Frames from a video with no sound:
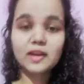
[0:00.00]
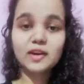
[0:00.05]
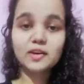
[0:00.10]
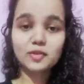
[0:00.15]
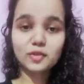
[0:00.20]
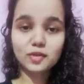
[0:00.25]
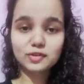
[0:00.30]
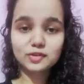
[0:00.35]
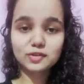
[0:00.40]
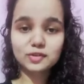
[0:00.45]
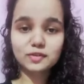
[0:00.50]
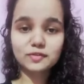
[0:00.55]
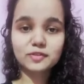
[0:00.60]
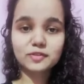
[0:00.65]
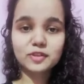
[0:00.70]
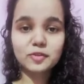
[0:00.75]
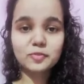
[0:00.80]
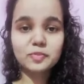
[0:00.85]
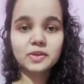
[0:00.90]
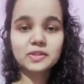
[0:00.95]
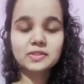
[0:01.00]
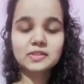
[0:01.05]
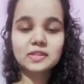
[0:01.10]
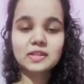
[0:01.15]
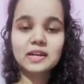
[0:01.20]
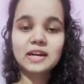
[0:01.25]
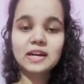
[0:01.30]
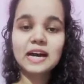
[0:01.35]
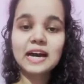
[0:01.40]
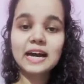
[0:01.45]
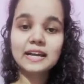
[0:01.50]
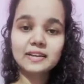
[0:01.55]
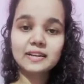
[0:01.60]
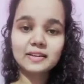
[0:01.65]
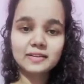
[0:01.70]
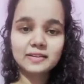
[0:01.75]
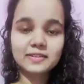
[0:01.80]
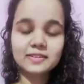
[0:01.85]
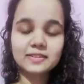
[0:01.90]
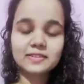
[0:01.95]
Because of Deepak sir, I
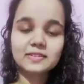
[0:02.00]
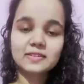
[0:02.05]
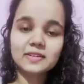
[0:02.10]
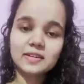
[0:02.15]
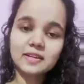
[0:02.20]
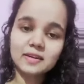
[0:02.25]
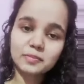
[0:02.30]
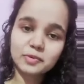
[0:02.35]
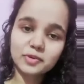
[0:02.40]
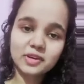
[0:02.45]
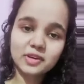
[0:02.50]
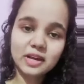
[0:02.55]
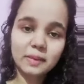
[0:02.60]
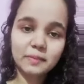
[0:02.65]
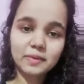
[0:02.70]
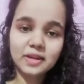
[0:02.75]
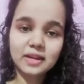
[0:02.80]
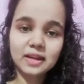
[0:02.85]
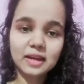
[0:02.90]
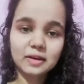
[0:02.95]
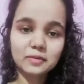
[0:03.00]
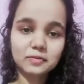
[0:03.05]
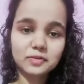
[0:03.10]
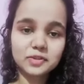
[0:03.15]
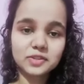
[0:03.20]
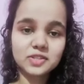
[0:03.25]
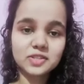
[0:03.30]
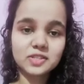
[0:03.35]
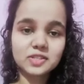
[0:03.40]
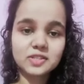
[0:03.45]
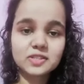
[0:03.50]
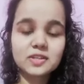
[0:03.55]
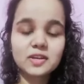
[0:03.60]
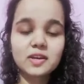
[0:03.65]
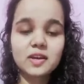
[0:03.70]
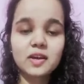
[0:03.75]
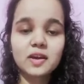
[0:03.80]
learned programming languages